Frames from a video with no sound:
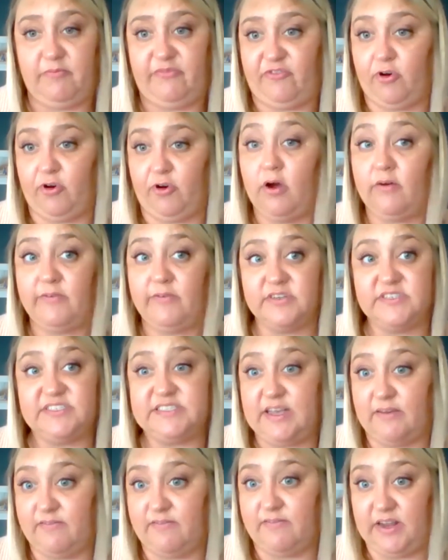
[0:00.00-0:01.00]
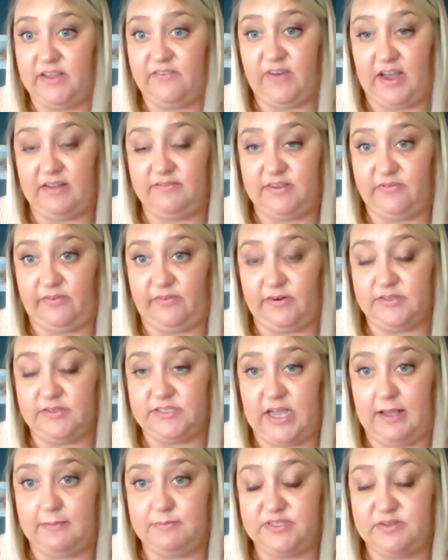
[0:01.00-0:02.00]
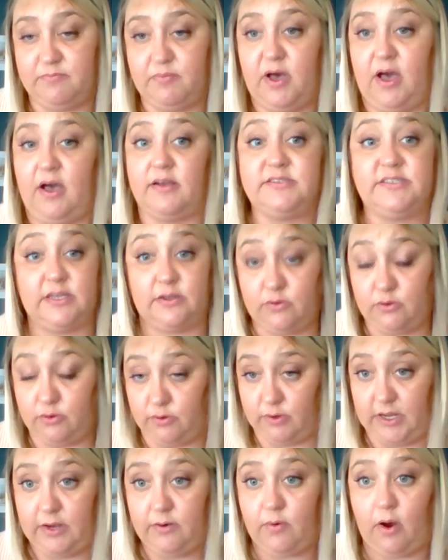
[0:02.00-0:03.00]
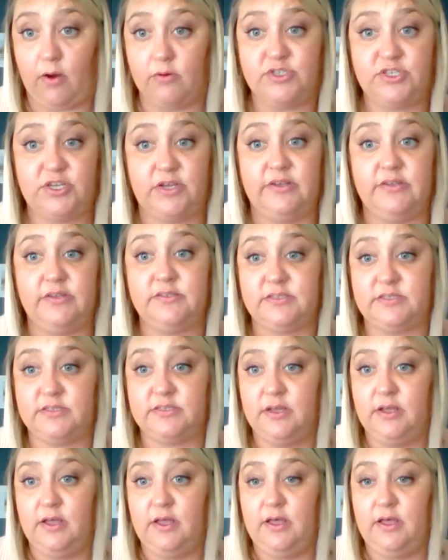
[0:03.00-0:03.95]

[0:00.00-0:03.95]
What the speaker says: for over 75 different types of bugs, including roaches.